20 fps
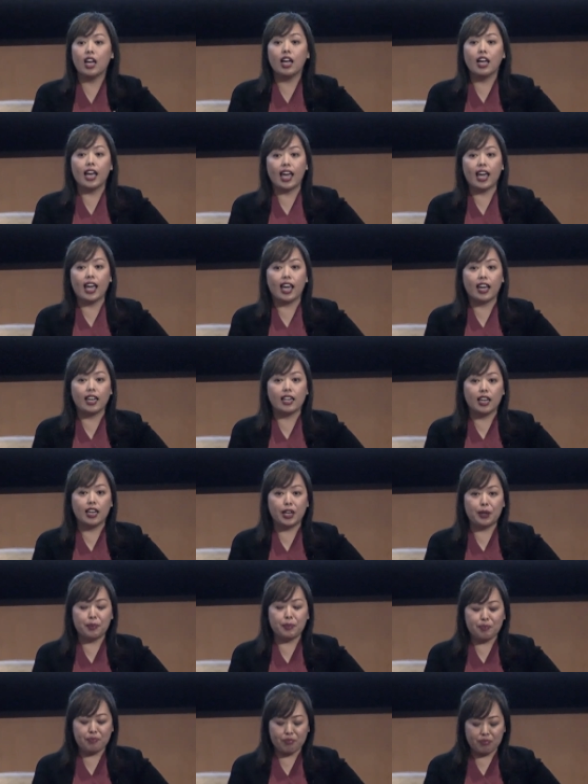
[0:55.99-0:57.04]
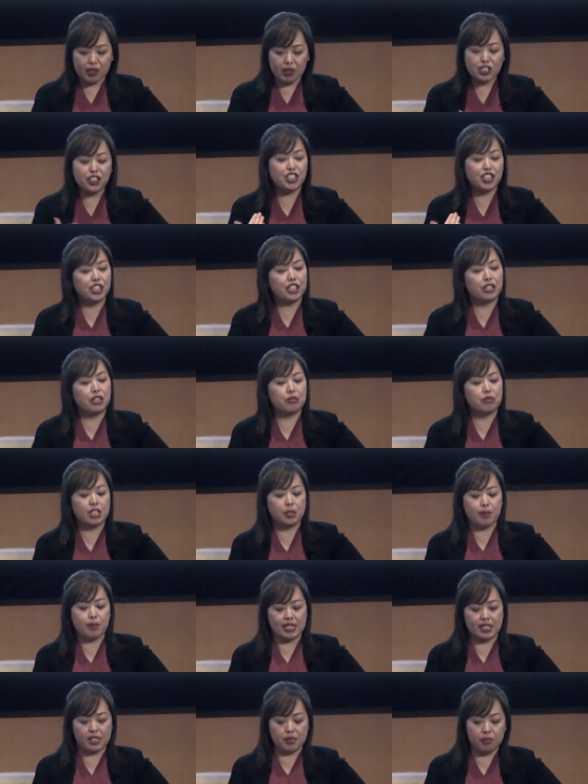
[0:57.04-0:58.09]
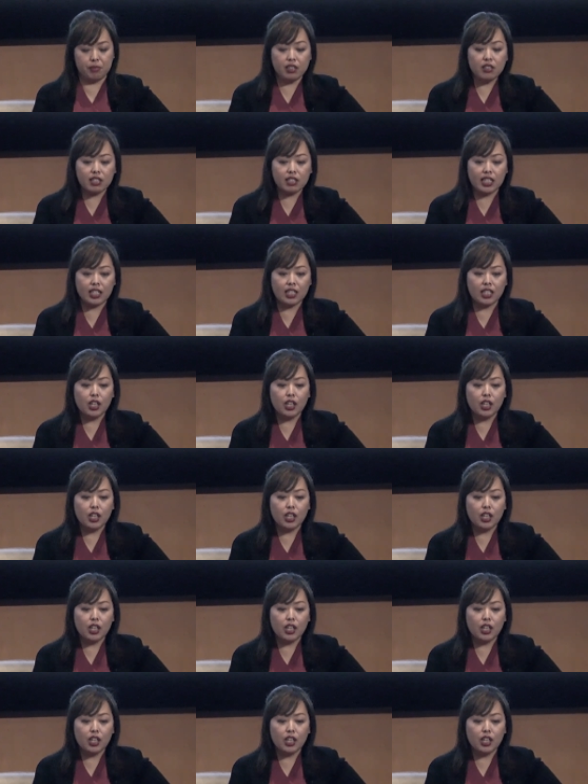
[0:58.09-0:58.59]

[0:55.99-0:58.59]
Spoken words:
and share the responsibility.